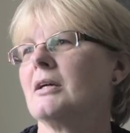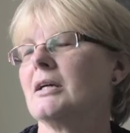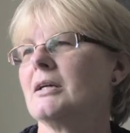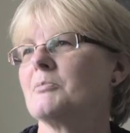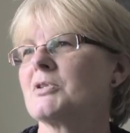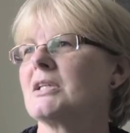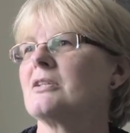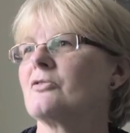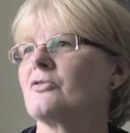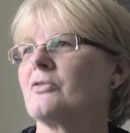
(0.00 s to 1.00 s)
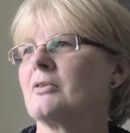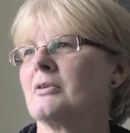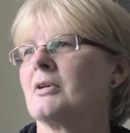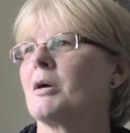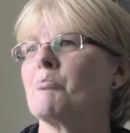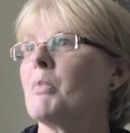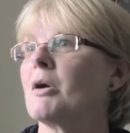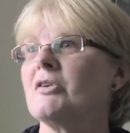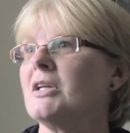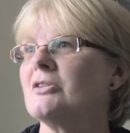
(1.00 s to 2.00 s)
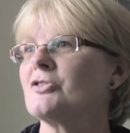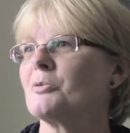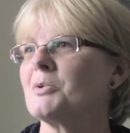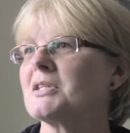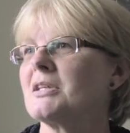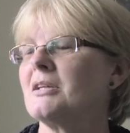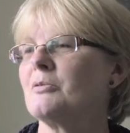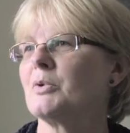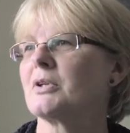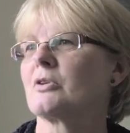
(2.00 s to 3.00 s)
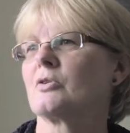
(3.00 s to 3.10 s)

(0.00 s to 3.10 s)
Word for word: um, side of Moray, shall we say, with